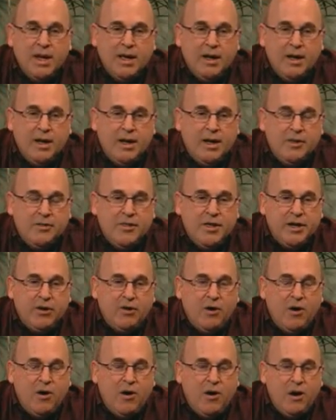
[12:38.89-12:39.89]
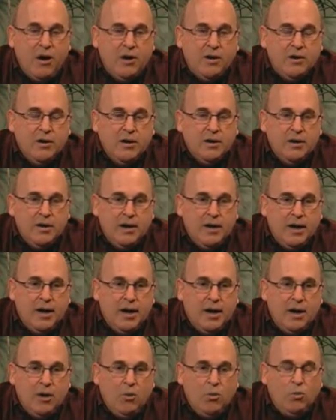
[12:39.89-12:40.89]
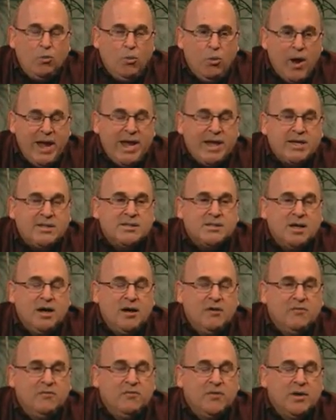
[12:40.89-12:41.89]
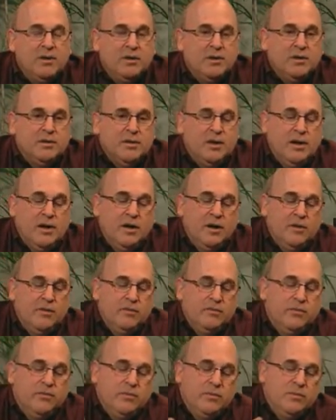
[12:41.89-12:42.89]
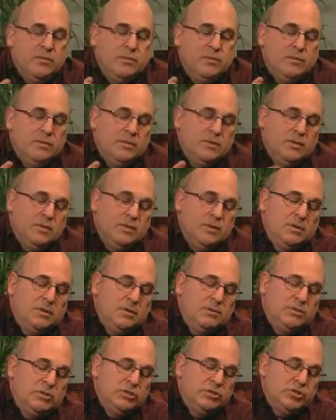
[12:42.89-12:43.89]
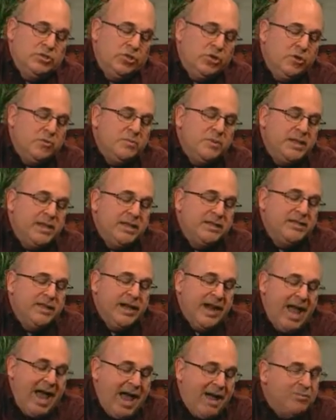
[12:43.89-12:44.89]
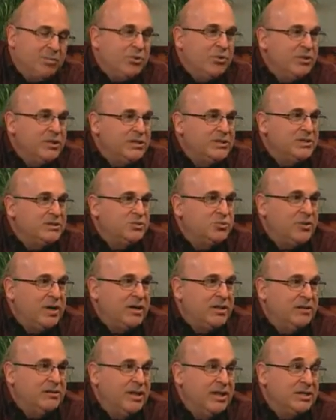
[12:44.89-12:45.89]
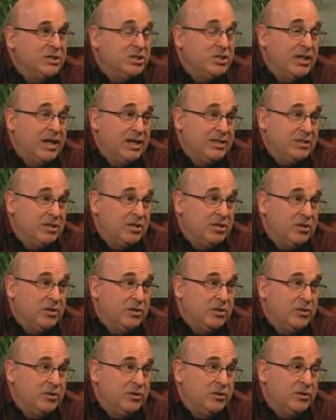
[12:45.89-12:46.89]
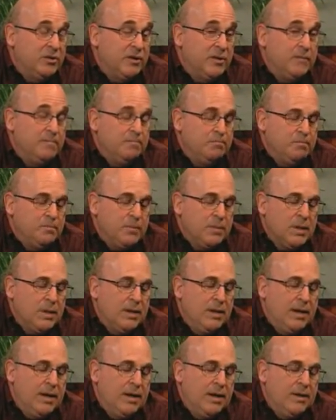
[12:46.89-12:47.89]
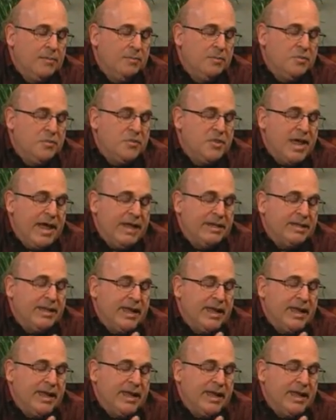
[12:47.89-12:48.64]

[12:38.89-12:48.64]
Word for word: uh, there are uh, ways of, of determining that amyloid dysregulation has occurred um, that